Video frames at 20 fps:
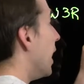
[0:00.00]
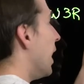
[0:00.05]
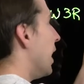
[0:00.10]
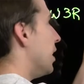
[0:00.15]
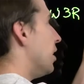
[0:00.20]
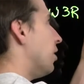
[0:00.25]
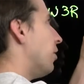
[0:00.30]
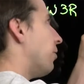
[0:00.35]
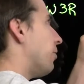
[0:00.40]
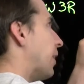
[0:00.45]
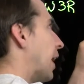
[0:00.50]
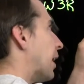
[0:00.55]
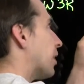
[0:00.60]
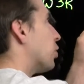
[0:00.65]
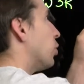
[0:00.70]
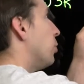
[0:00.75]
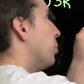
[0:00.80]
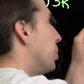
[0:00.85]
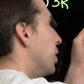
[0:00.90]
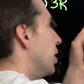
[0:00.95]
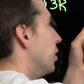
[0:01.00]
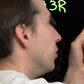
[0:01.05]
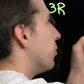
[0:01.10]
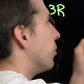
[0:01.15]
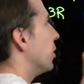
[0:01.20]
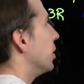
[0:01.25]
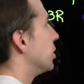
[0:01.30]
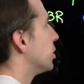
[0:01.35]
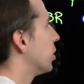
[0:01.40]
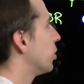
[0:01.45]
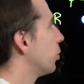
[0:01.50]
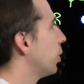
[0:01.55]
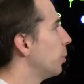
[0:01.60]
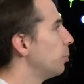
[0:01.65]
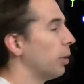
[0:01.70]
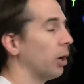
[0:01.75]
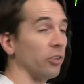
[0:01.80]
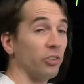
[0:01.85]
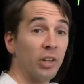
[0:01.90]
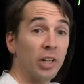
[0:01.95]
And then a factor of p for each of the red
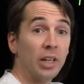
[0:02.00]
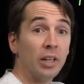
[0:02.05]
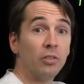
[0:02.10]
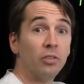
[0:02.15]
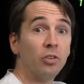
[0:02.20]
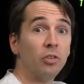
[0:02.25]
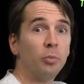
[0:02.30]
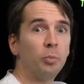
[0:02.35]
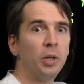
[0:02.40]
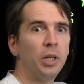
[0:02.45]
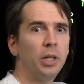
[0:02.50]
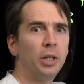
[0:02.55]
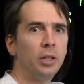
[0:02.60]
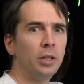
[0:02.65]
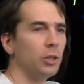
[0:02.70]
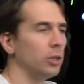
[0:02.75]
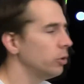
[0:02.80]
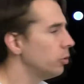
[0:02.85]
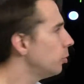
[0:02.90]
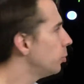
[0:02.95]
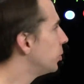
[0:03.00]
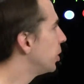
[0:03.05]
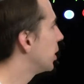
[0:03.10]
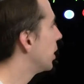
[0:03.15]
balls. That gives us p cubed